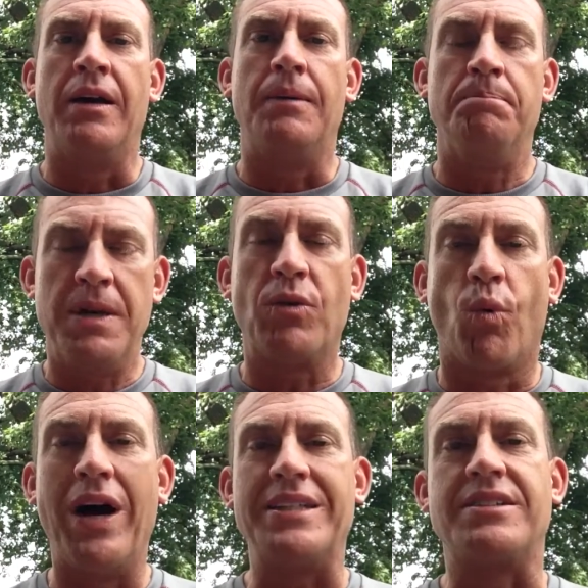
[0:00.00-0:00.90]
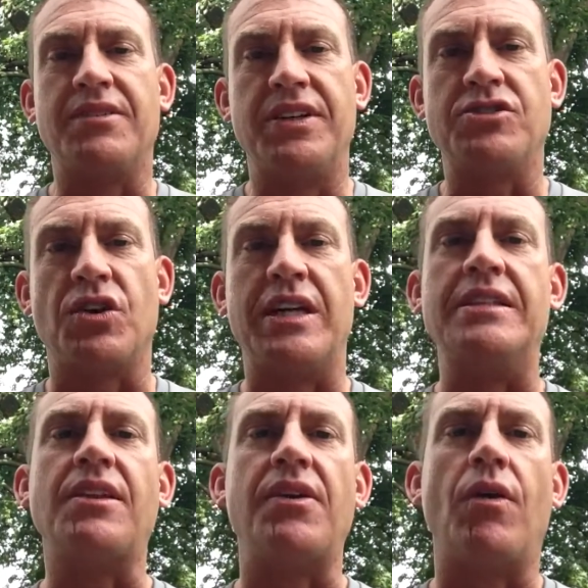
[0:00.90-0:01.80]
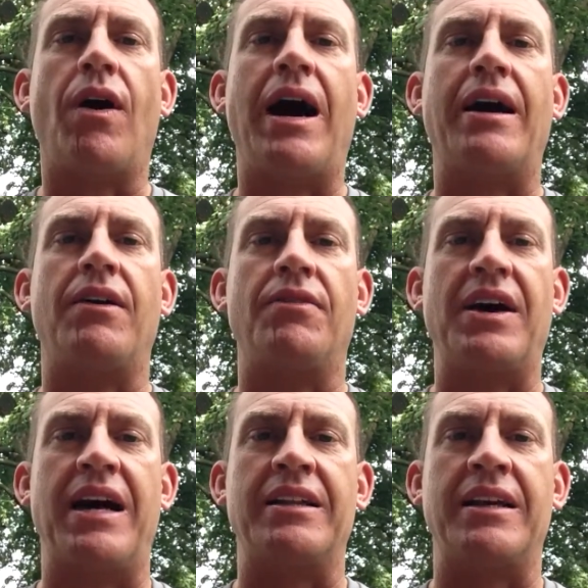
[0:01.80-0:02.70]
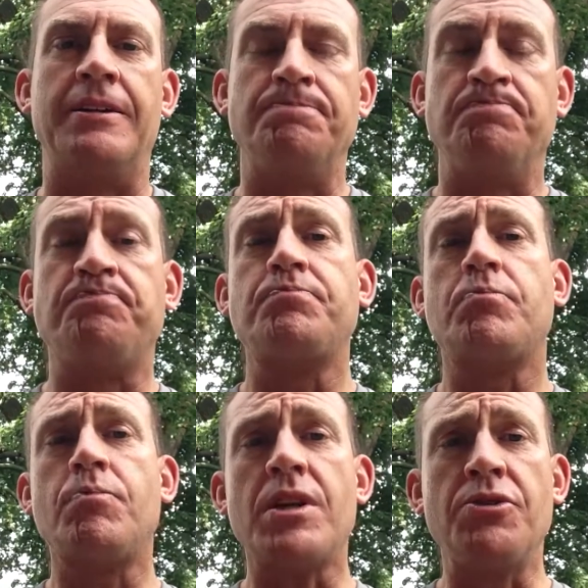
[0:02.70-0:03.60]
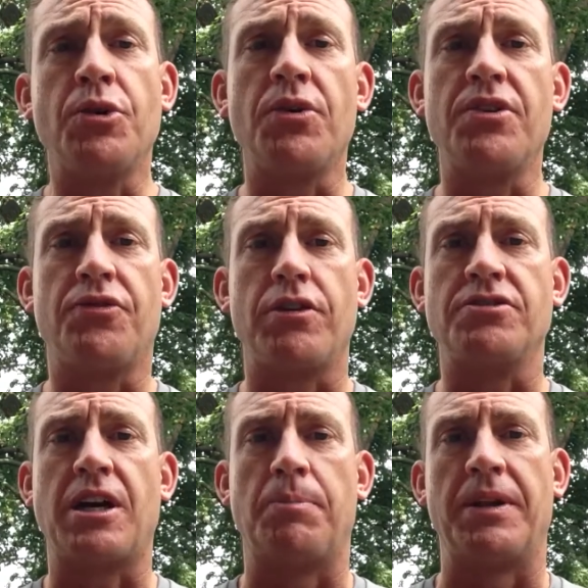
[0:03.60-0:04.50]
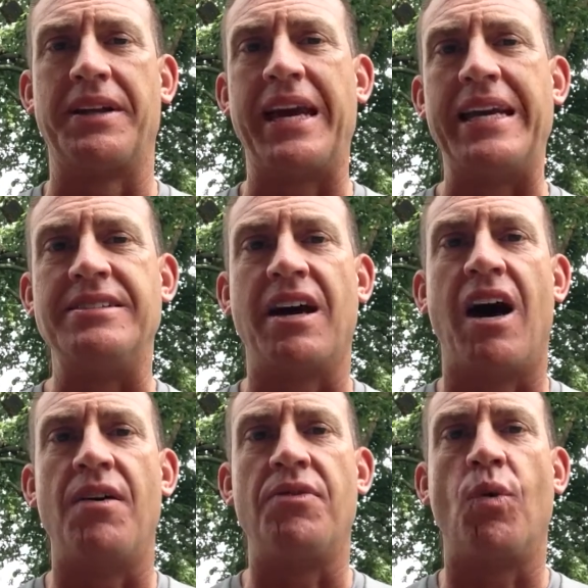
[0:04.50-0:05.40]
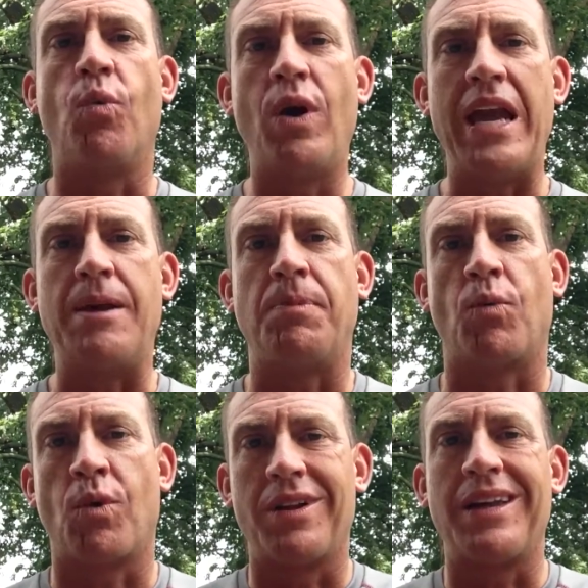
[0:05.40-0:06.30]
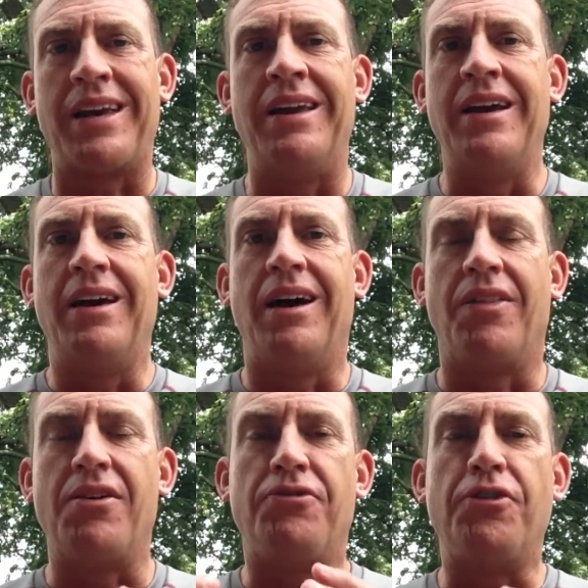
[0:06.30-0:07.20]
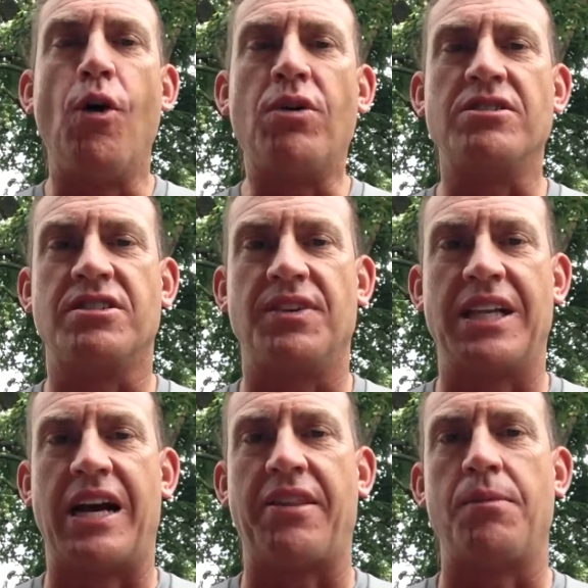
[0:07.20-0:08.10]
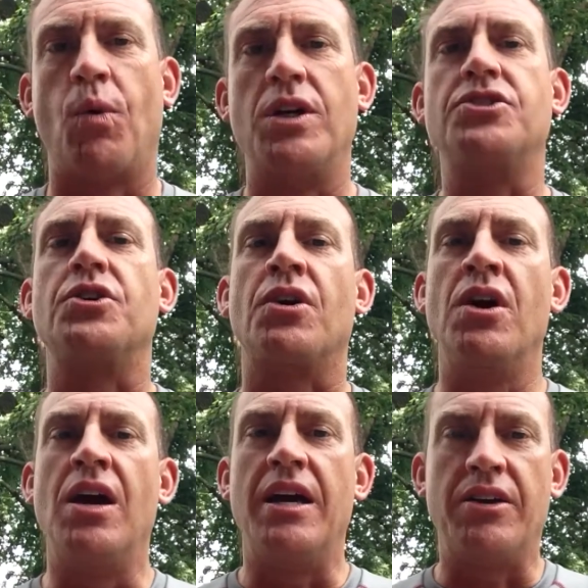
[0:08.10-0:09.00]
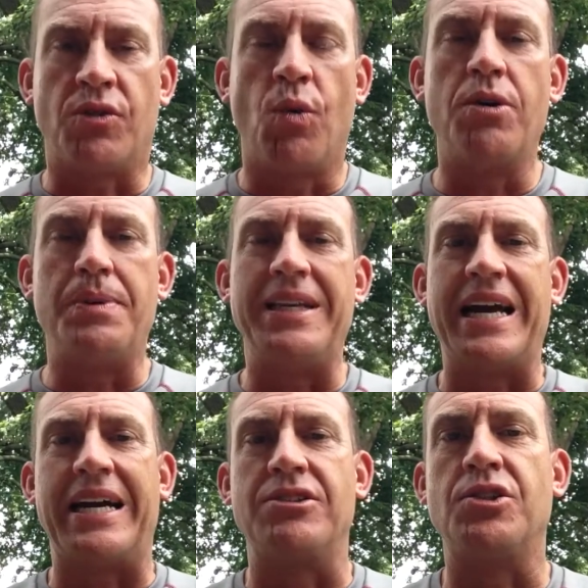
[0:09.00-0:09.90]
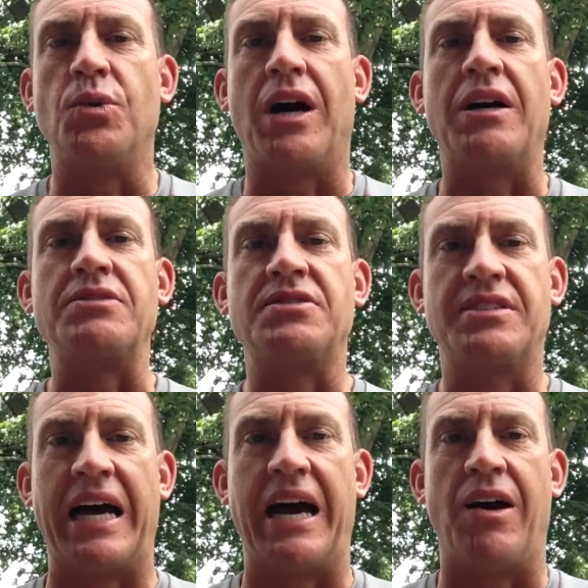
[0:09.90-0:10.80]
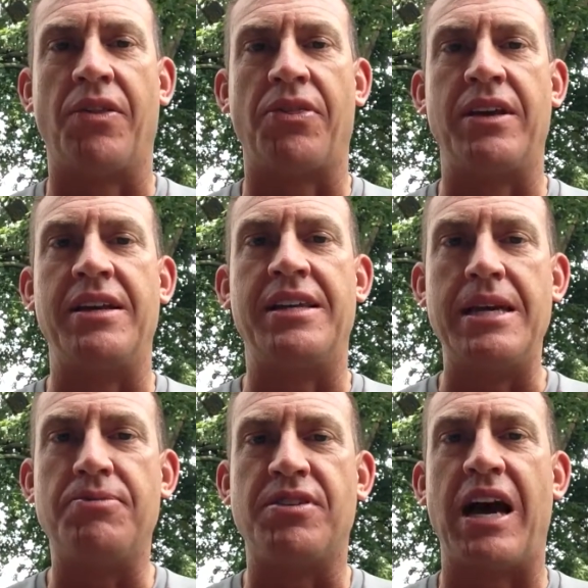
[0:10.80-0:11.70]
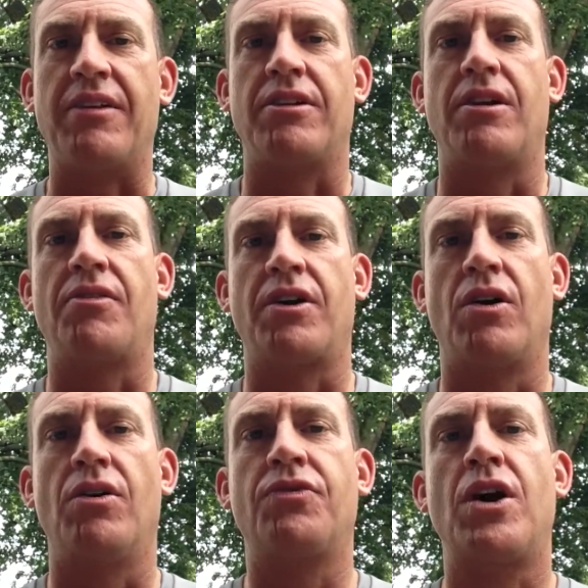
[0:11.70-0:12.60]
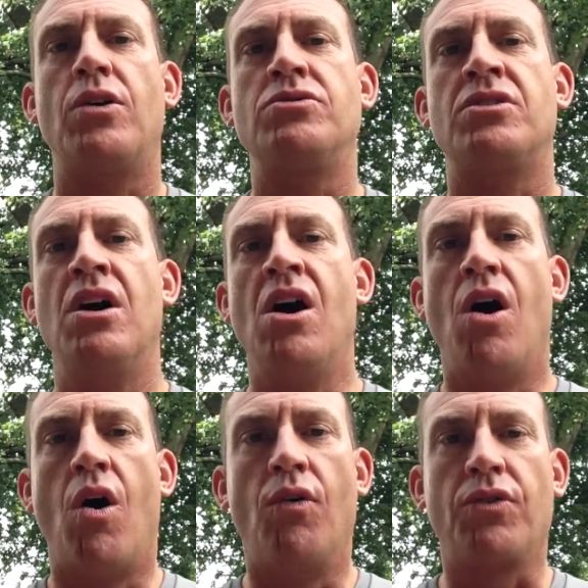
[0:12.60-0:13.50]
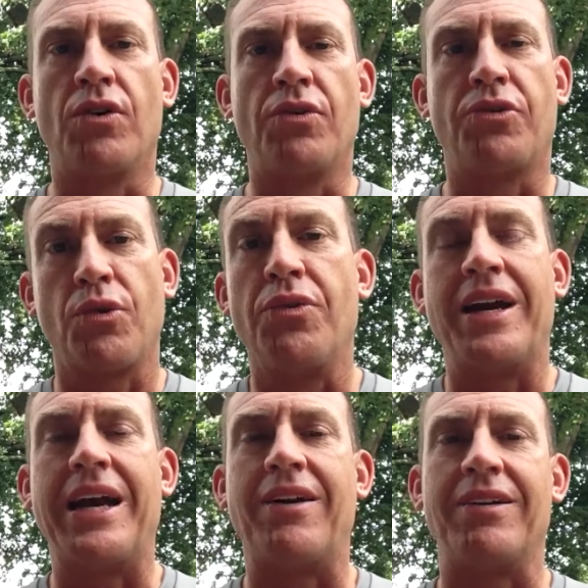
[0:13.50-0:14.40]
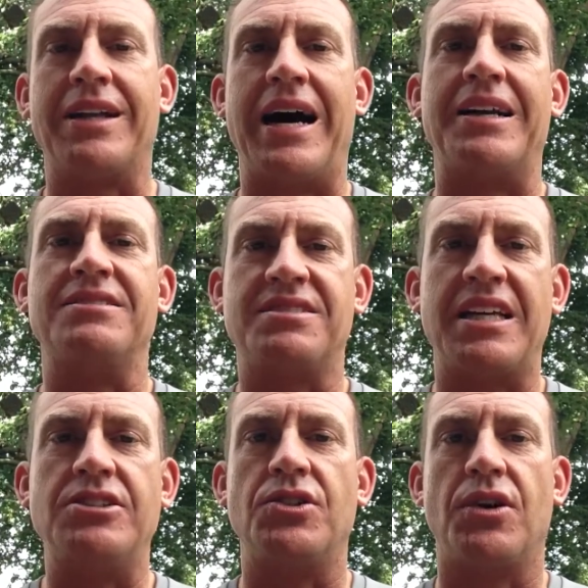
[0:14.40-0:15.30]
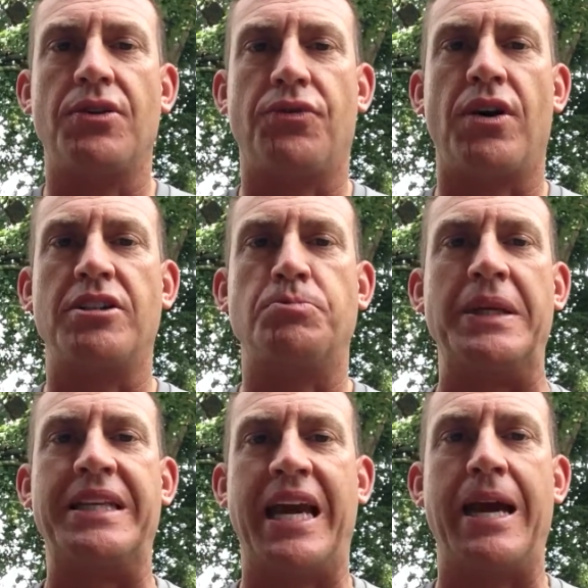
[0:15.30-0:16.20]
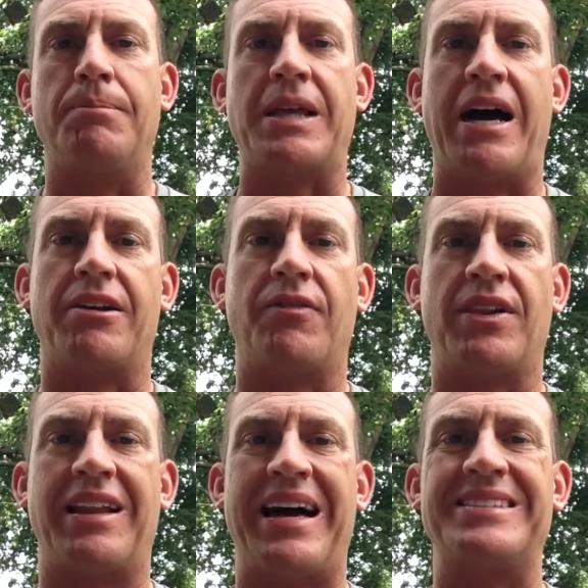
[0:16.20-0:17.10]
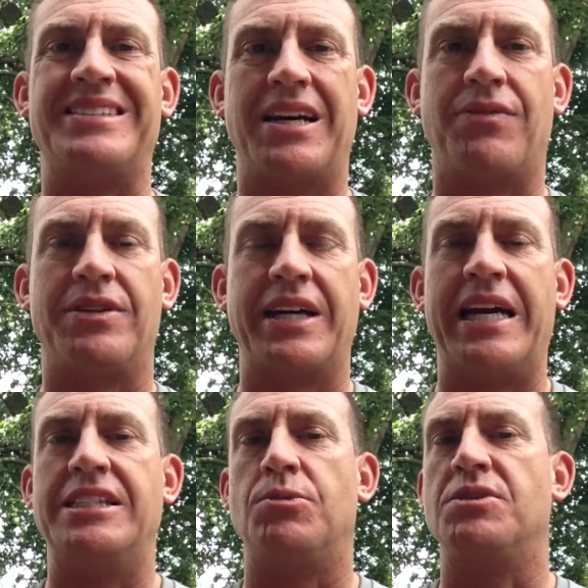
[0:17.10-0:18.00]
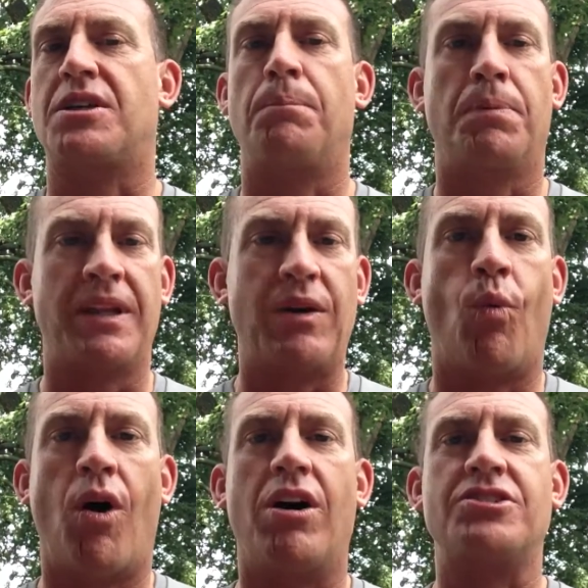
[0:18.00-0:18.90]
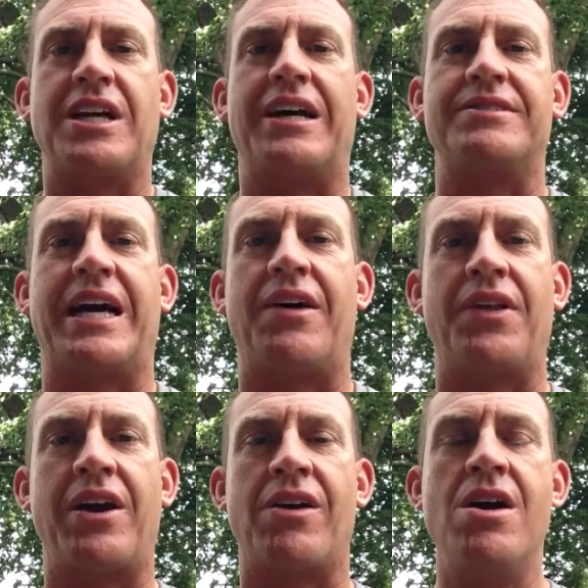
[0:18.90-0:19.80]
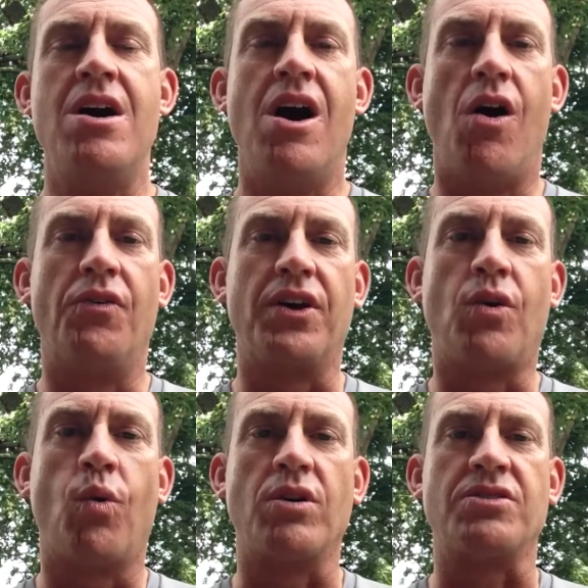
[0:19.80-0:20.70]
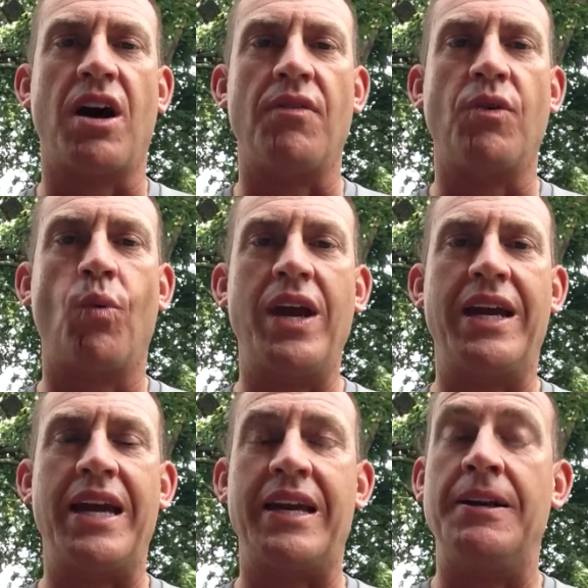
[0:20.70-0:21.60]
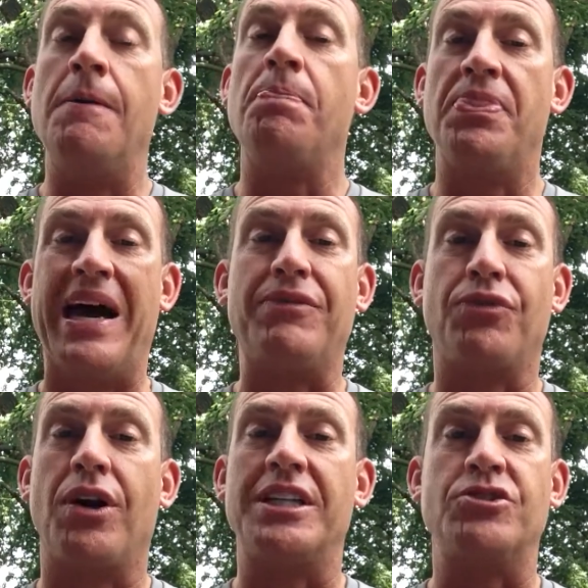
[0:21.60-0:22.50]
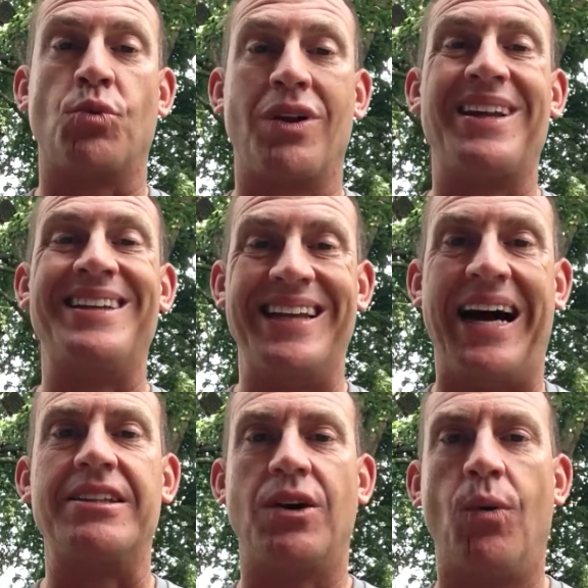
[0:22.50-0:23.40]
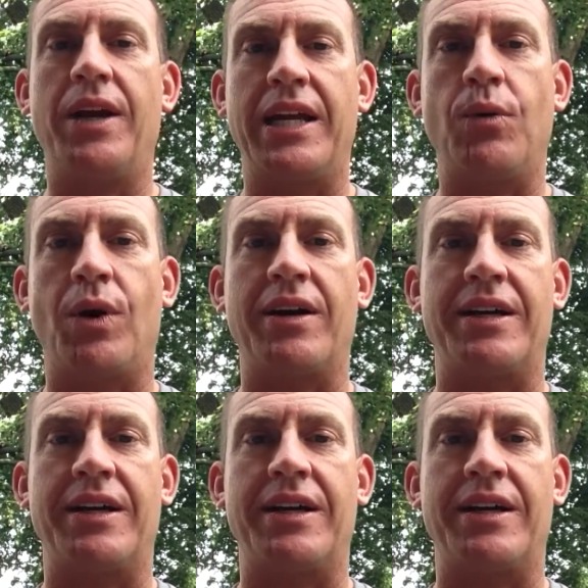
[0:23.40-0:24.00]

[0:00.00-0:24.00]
Midwest and eventually into the Ohio Valley during the first couple of days of the week, but really the focus of a lot of the moisture is going to be down to our south, the deep south along the Gulf Coast, over through the Carolinas. Stationary front has been camped out over the last several days. It was a complete washout down there over the course of the weekend. That front is really not going anywhere